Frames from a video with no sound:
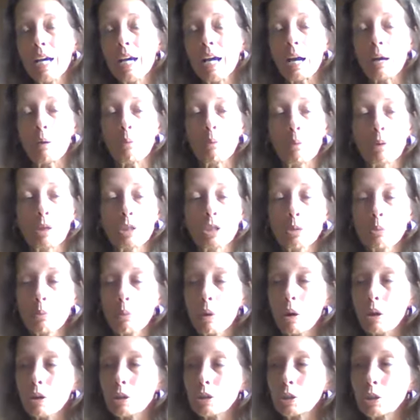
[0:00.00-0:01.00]
I wish you
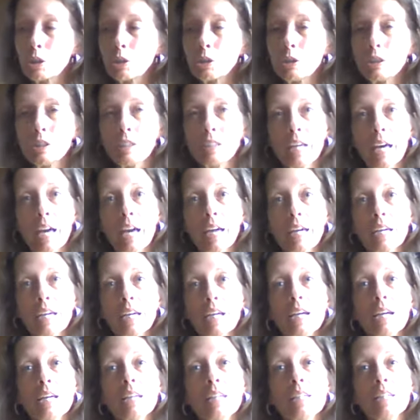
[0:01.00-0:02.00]
all a good day.
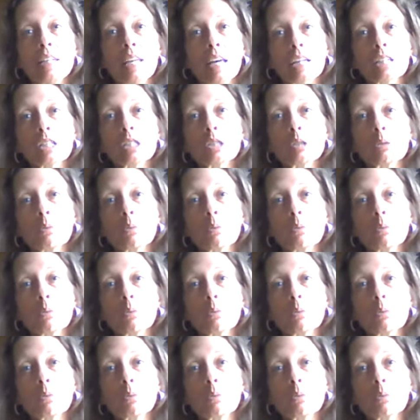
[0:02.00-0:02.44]
Next